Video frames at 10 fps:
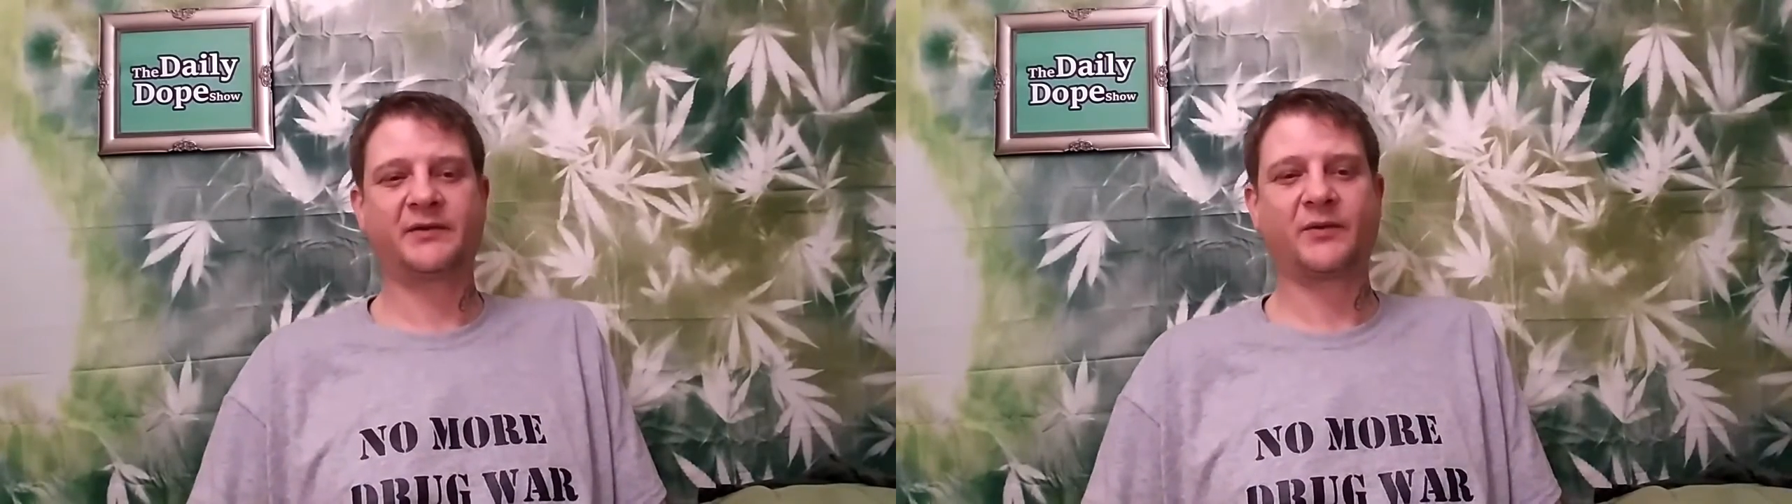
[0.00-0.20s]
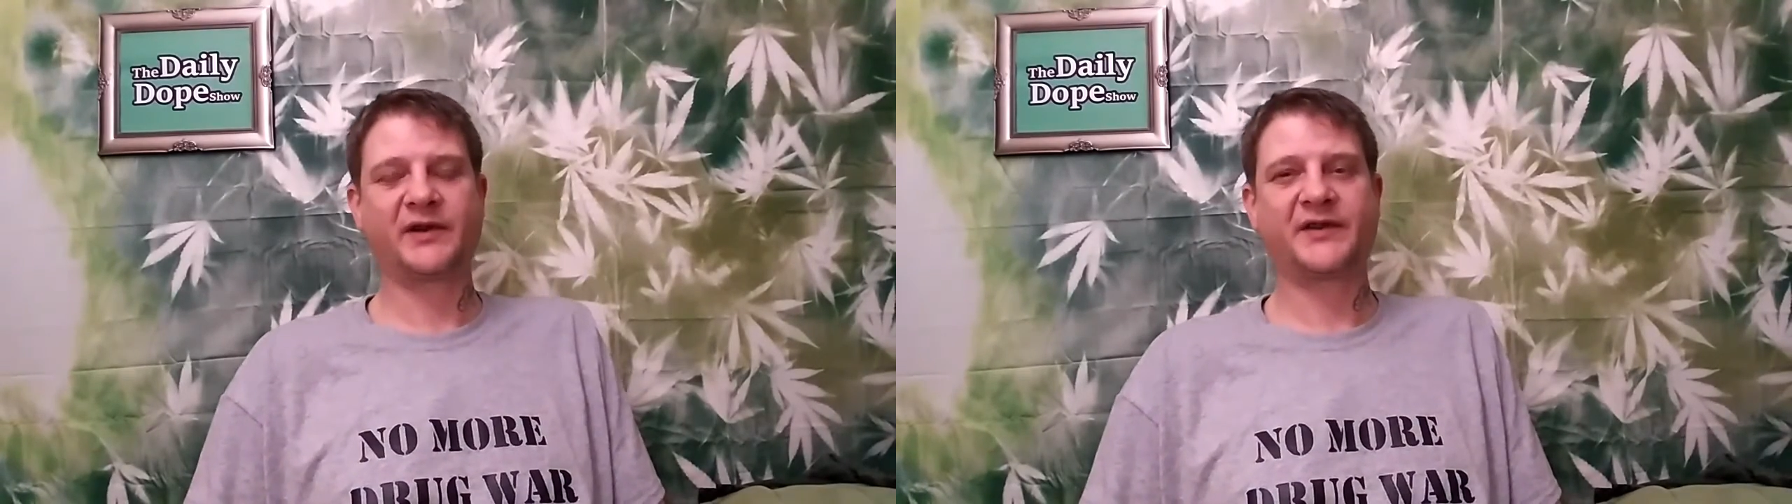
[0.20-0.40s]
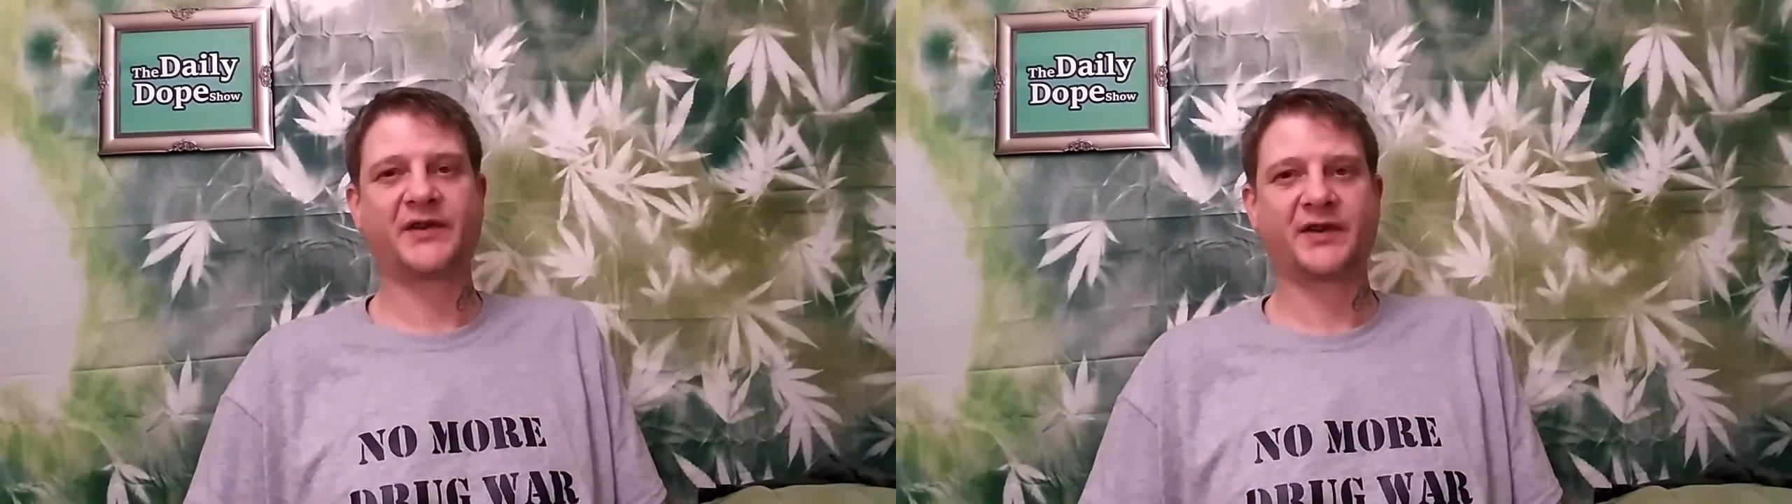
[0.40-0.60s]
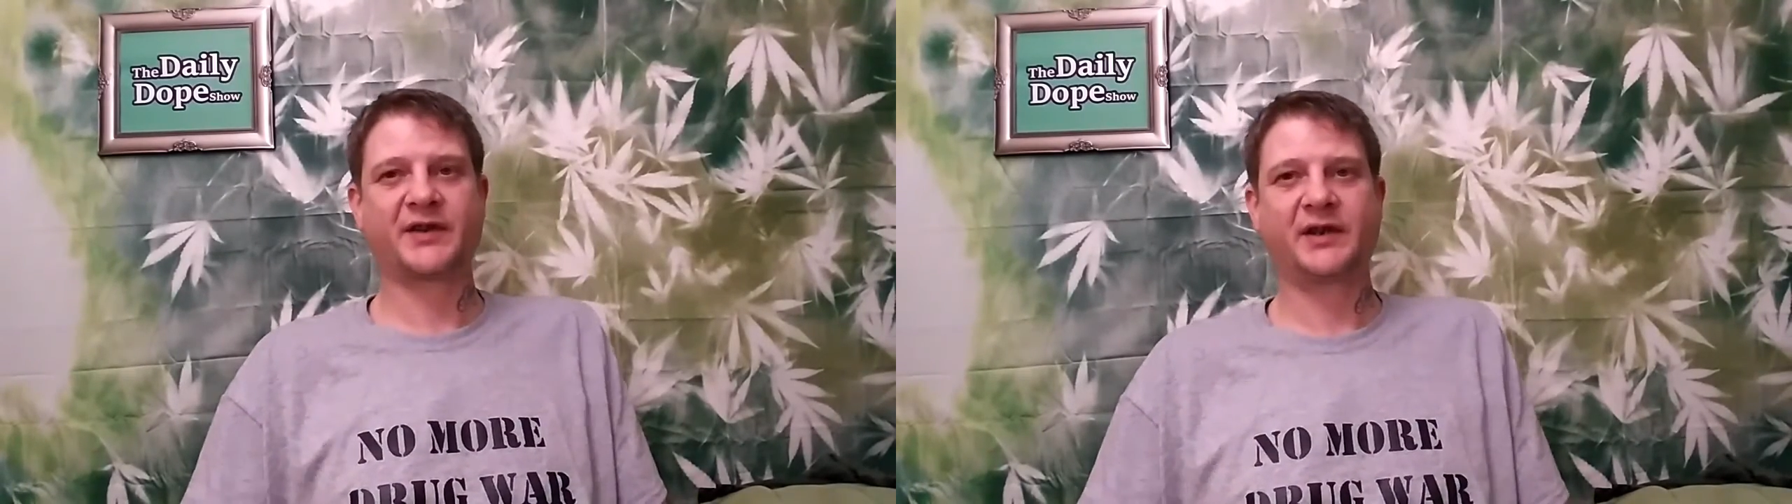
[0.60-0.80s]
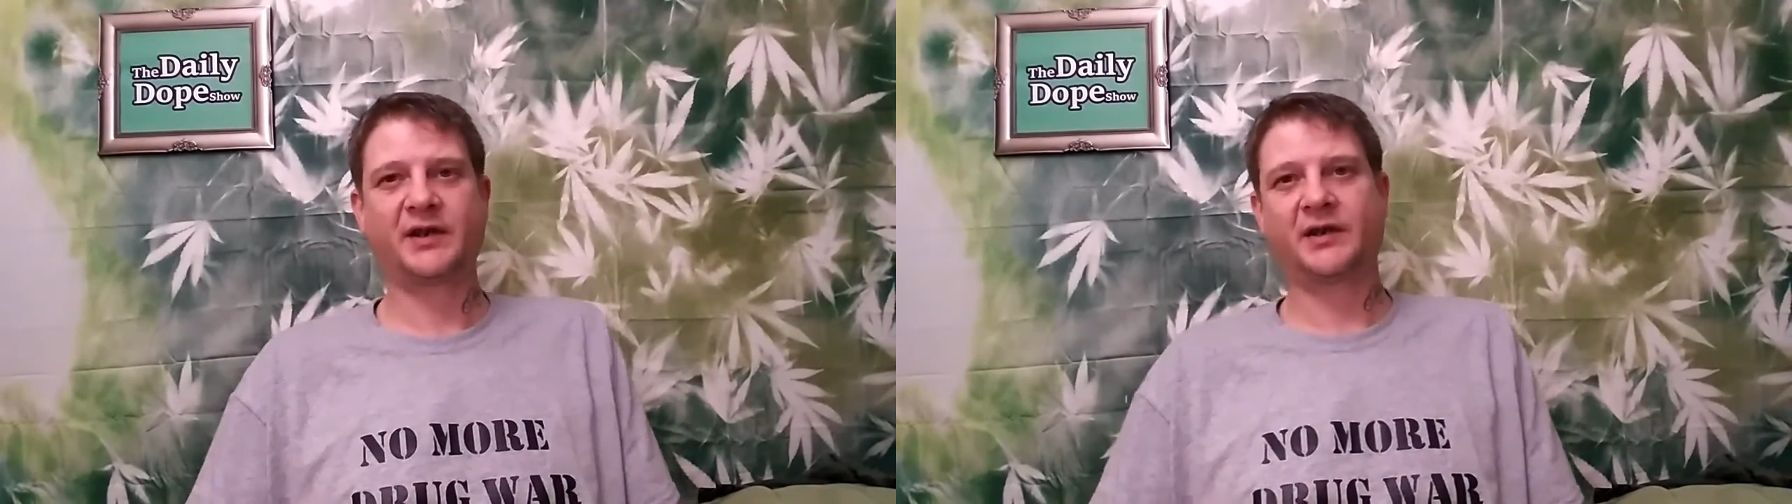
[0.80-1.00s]

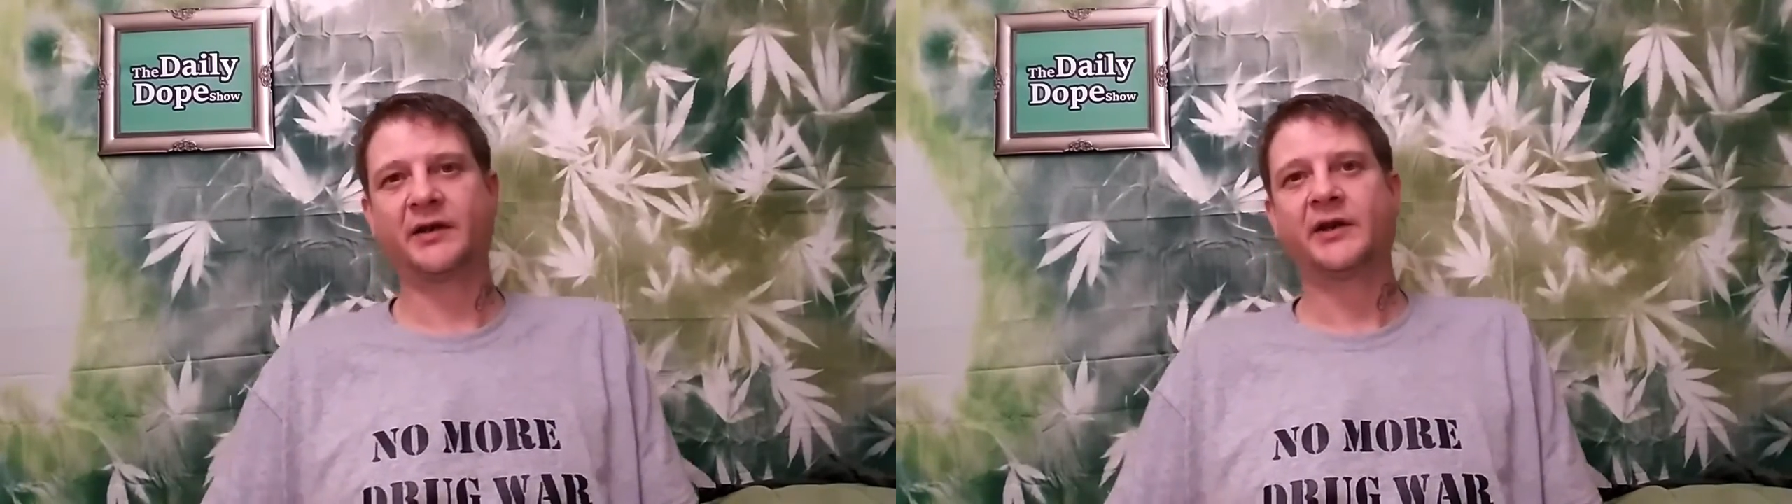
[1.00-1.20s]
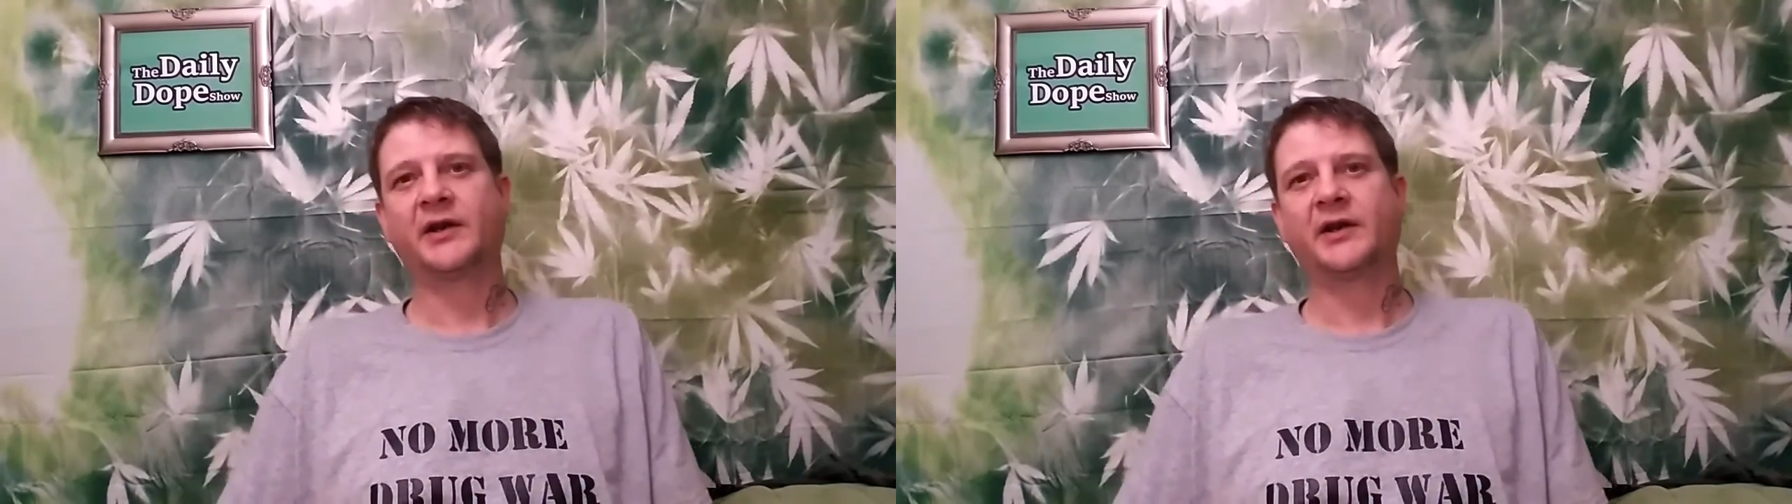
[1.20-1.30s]
2016,